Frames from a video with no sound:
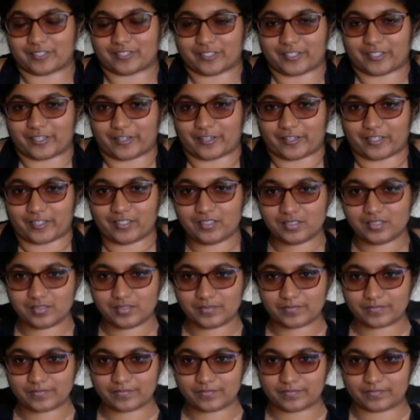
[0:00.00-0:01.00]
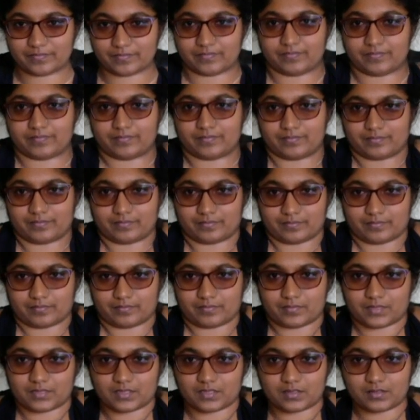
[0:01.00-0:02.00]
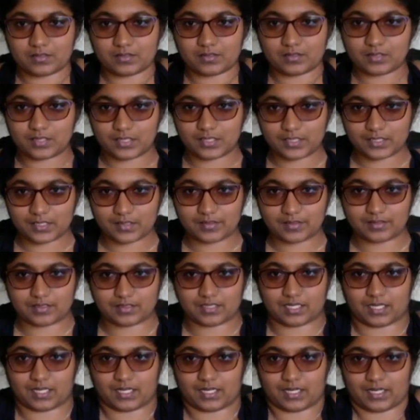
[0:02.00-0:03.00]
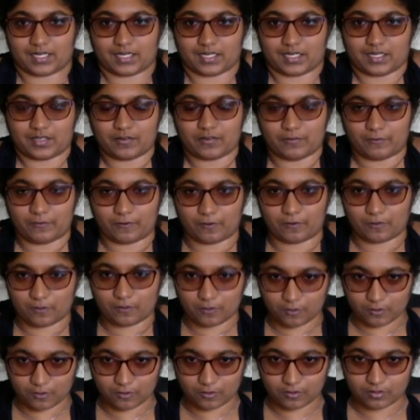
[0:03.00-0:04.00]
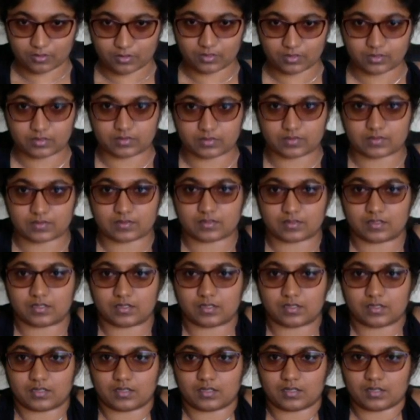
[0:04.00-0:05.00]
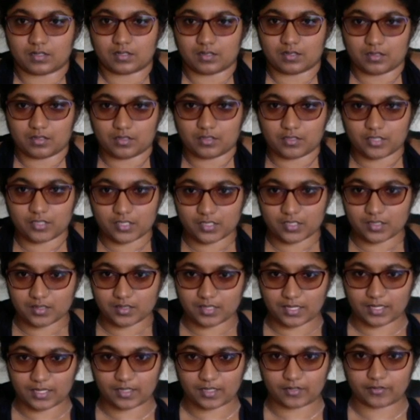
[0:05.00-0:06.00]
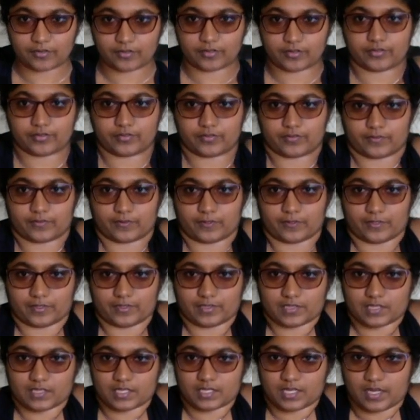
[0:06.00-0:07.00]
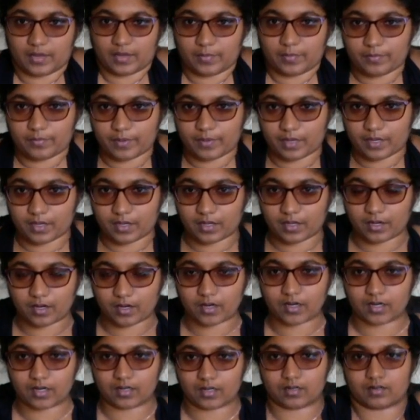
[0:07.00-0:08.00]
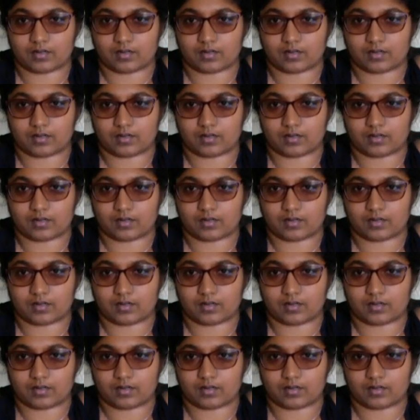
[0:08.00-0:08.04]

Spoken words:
girdle. So little tiny rolls. And you can allow those rolls to get bigger.